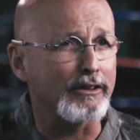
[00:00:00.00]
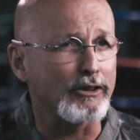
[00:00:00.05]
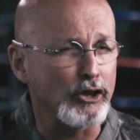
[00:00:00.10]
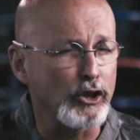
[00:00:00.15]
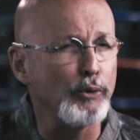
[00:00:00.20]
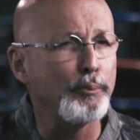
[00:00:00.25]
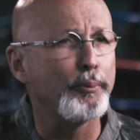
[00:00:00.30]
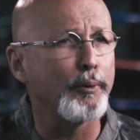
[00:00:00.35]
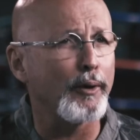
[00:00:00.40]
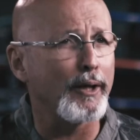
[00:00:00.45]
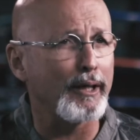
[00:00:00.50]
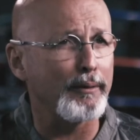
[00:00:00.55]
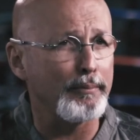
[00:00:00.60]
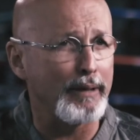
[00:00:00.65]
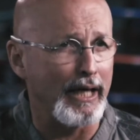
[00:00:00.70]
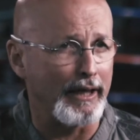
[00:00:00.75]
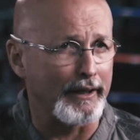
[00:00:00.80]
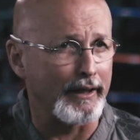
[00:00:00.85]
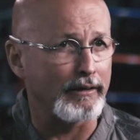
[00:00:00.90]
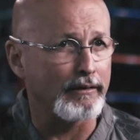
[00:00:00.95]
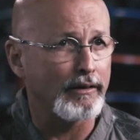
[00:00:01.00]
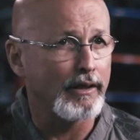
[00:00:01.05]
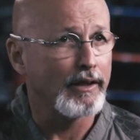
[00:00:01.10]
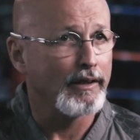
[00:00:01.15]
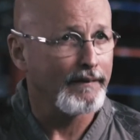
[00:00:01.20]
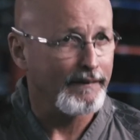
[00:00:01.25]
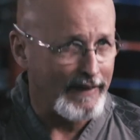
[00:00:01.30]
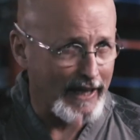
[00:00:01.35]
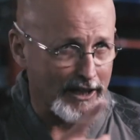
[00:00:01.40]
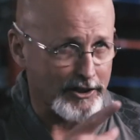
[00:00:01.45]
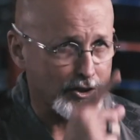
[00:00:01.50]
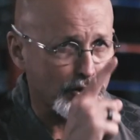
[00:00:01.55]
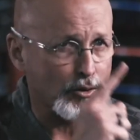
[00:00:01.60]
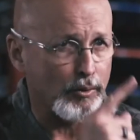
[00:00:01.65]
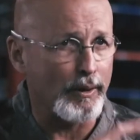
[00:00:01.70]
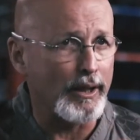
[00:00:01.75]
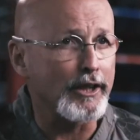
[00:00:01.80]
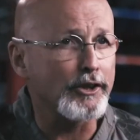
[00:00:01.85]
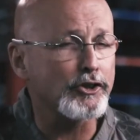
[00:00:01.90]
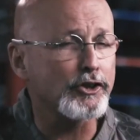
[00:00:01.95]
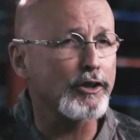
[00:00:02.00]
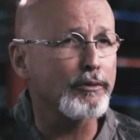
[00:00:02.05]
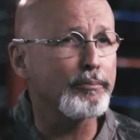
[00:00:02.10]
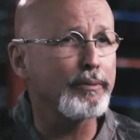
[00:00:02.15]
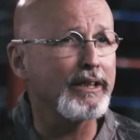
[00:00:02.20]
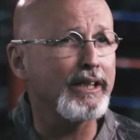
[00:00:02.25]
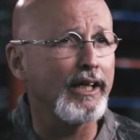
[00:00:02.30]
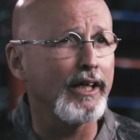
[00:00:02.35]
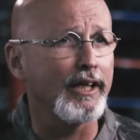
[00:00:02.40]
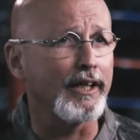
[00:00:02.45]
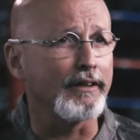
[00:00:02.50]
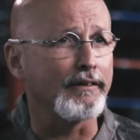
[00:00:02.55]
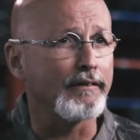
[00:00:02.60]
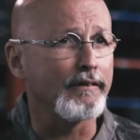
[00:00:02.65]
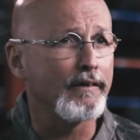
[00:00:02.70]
You pray about it. That's the way it should be done.